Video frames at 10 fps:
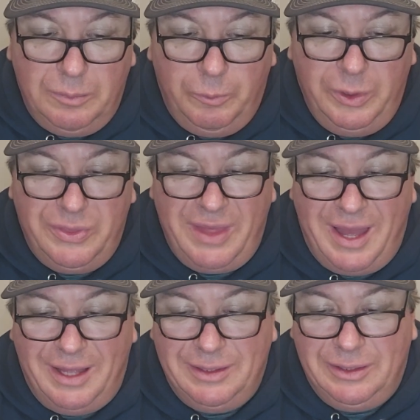with
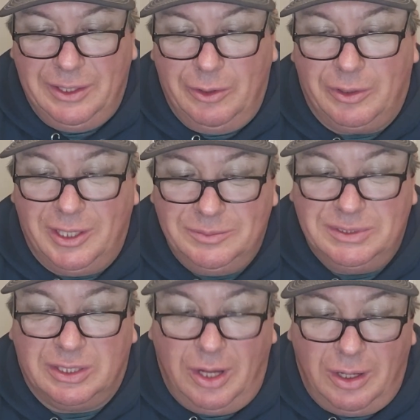that, comes a
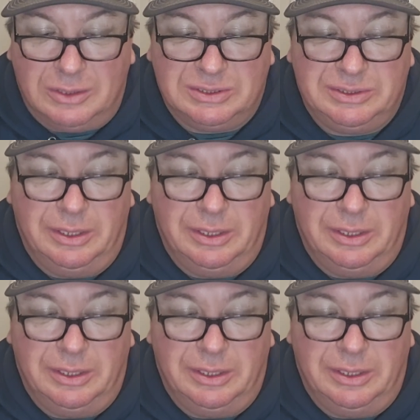cost.